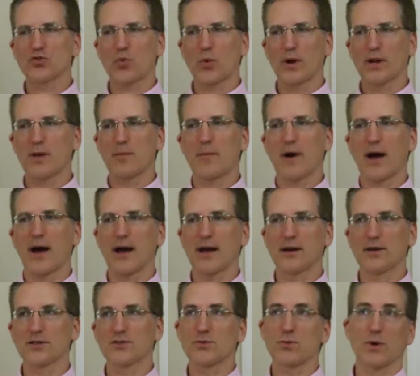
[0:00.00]
20
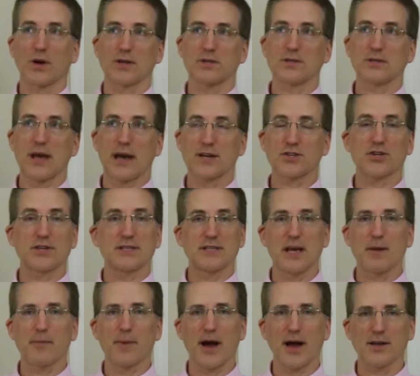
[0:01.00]
miles, well, it's actually
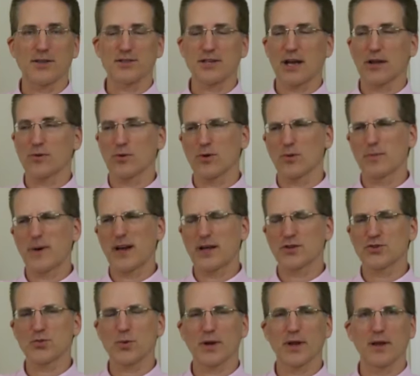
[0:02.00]
10 miles down the road,
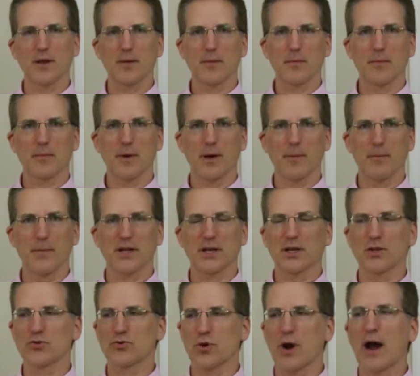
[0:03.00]
about a
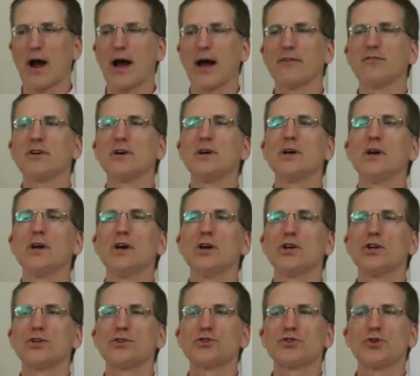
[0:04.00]
20-minute drive,
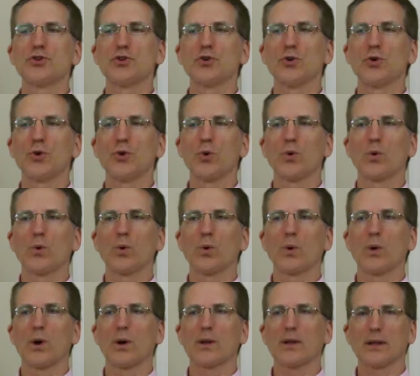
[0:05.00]

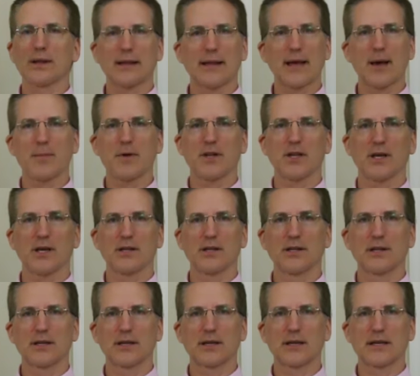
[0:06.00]
to
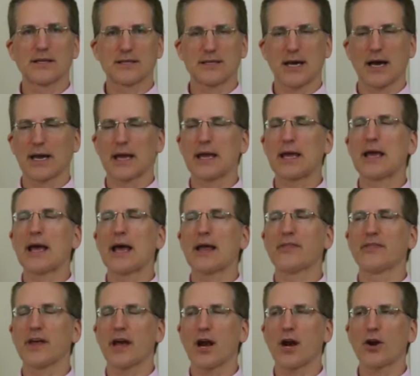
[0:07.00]
Lebanon, Kentucky,
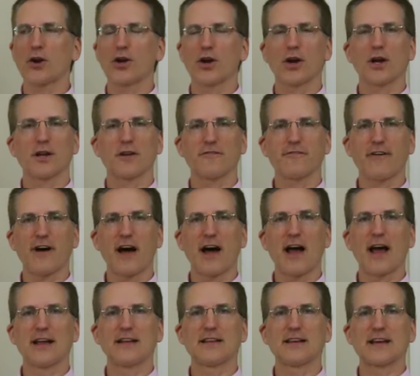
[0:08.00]
and there you're going to
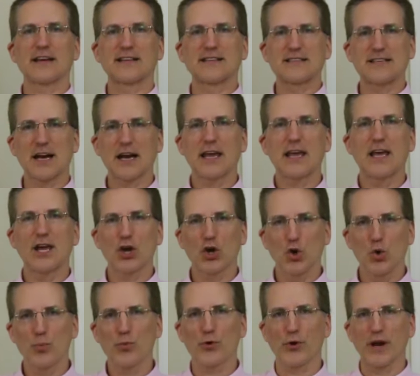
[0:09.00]
find the Kentucky
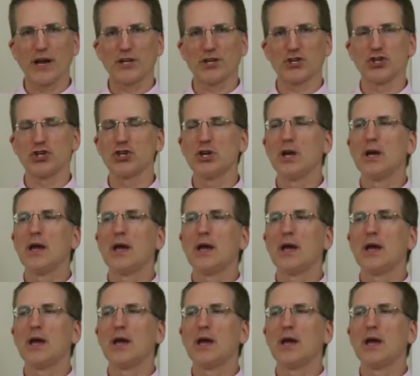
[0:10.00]
Cooperage.